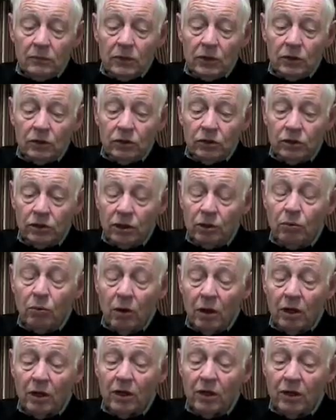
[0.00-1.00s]
she
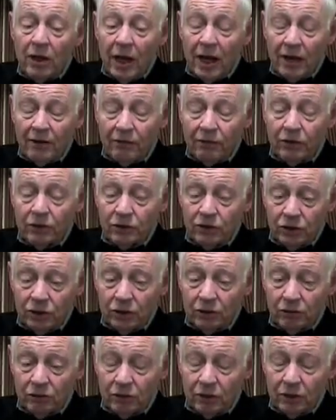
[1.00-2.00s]
wanted to have her
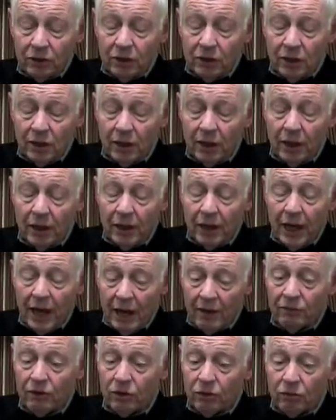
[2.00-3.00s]
children
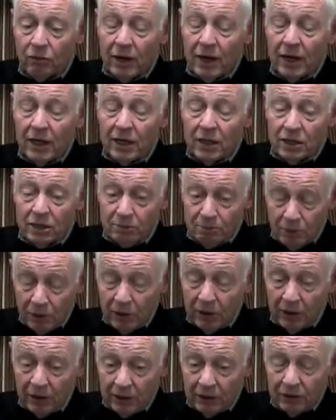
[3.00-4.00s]
have a great
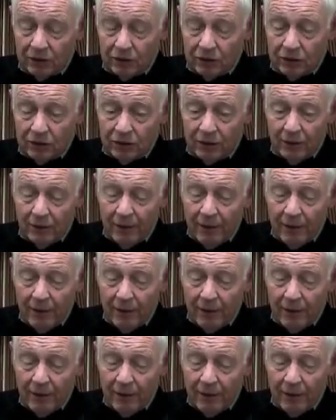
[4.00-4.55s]
experience.